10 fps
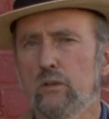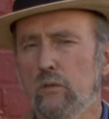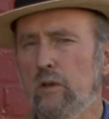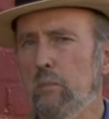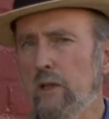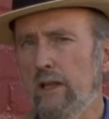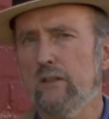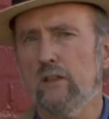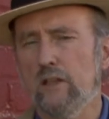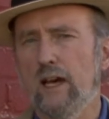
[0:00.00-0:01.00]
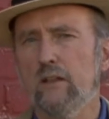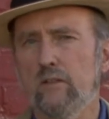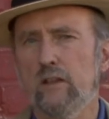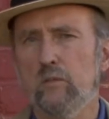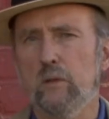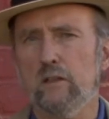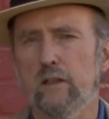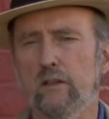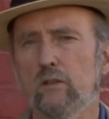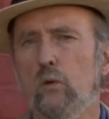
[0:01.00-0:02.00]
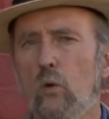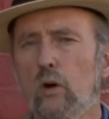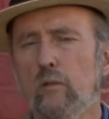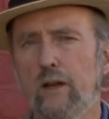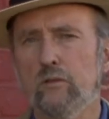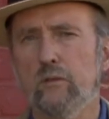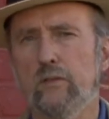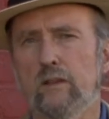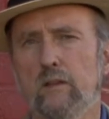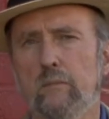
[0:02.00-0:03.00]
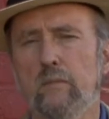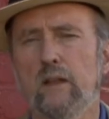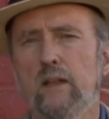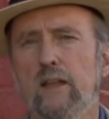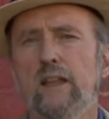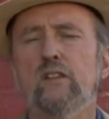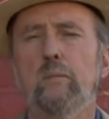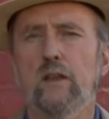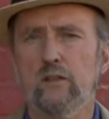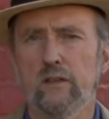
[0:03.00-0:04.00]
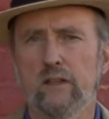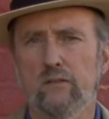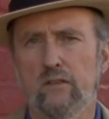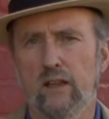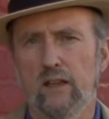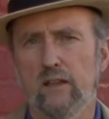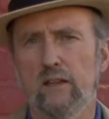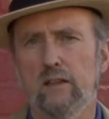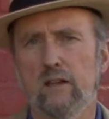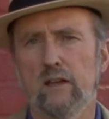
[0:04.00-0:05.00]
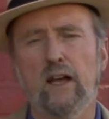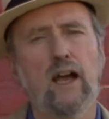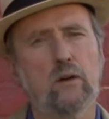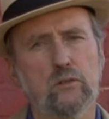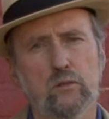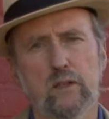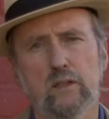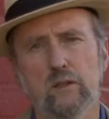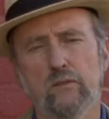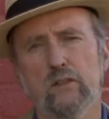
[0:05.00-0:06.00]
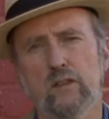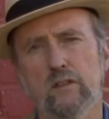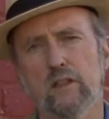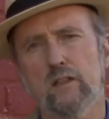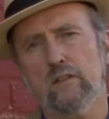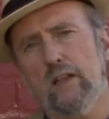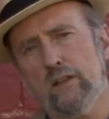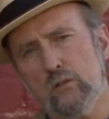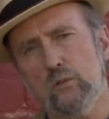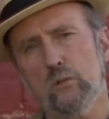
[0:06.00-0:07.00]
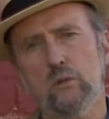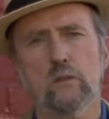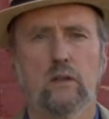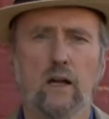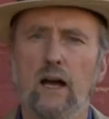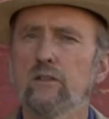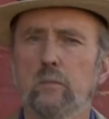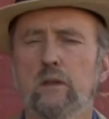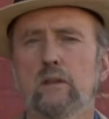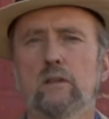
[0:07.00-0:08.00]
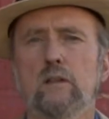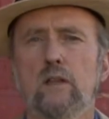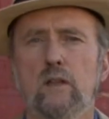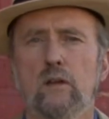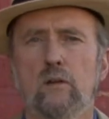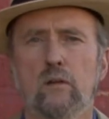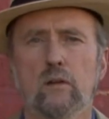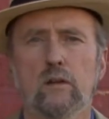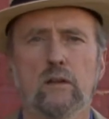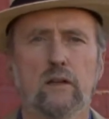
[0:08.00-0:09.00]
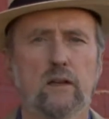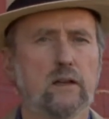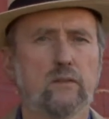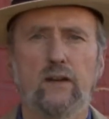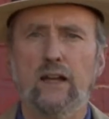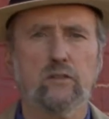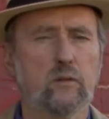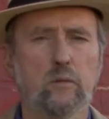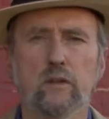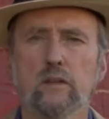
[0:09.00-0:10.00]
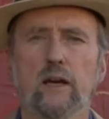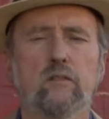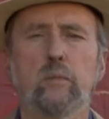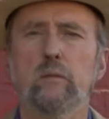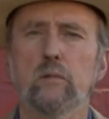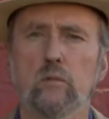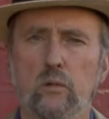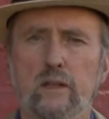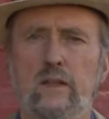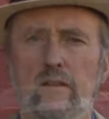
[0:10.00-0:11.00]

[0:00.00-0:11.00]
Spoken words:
to replace a lot of these buildings or retrofit them, especially if they house critical facilities like a school or a hospital or a factory with a lot of people working